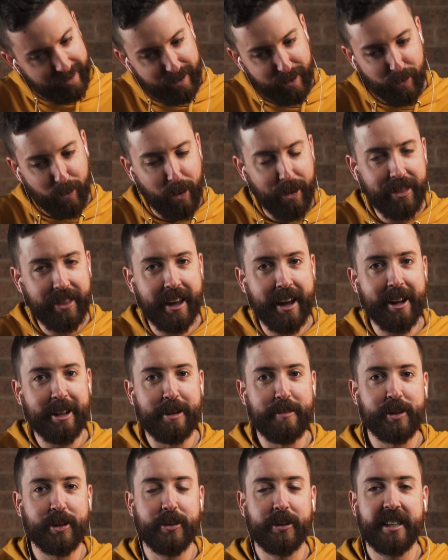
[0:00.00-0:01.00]
what the hell
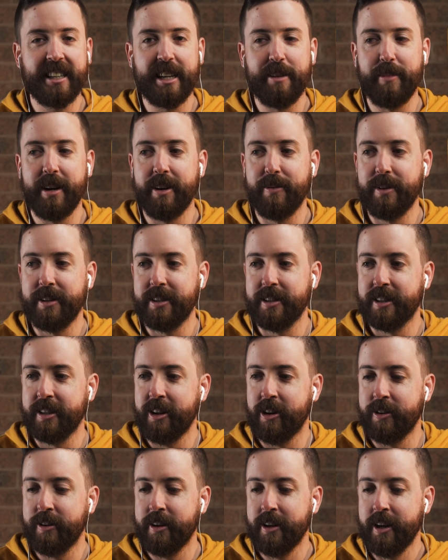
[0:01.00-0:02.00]
I'm talking about, which is an
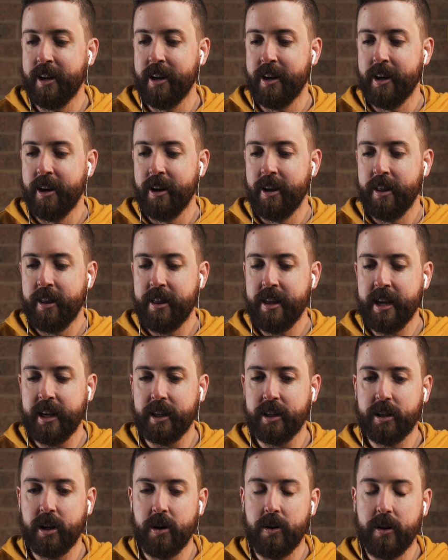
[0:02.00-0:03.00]
odd
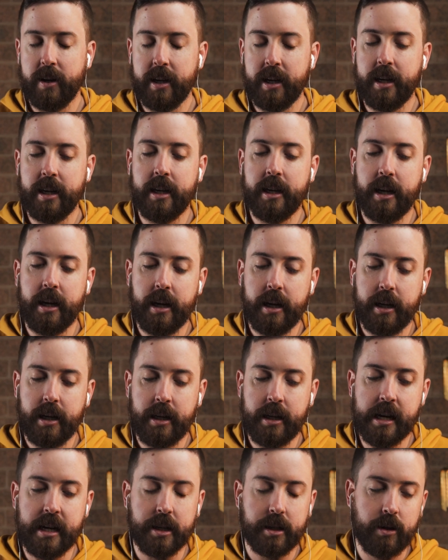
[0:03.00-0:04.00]
thing. So,
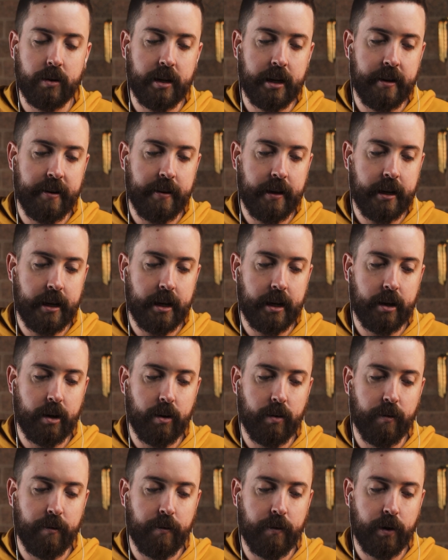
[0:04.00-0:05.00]
yeah,
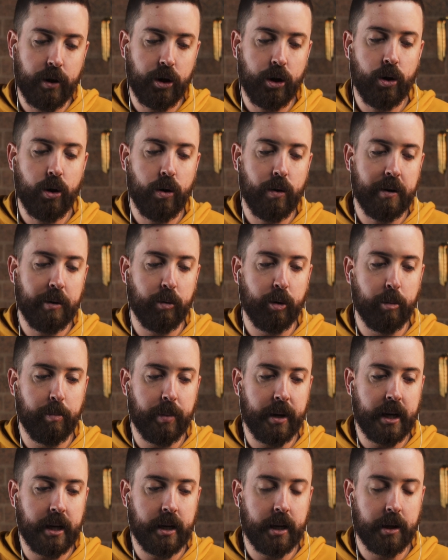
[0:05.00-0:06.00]
for you, it would
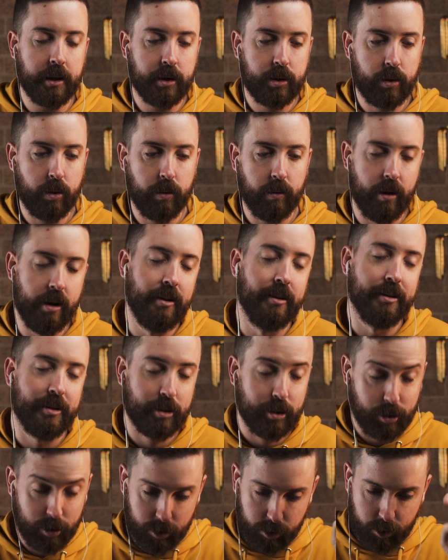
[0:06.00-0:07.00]
be
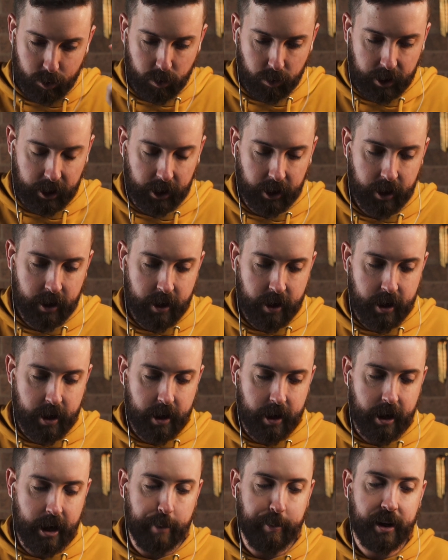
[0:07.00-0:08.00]
stalking
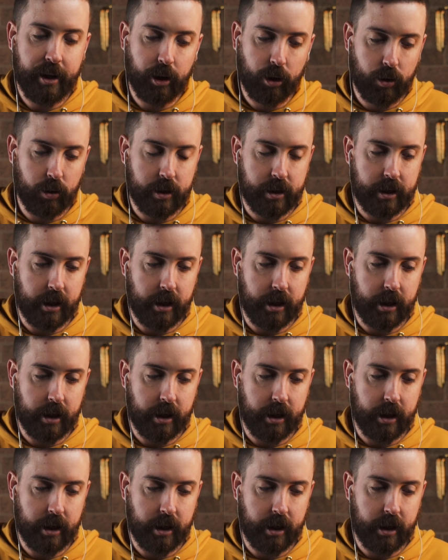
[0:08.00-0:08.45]
in a good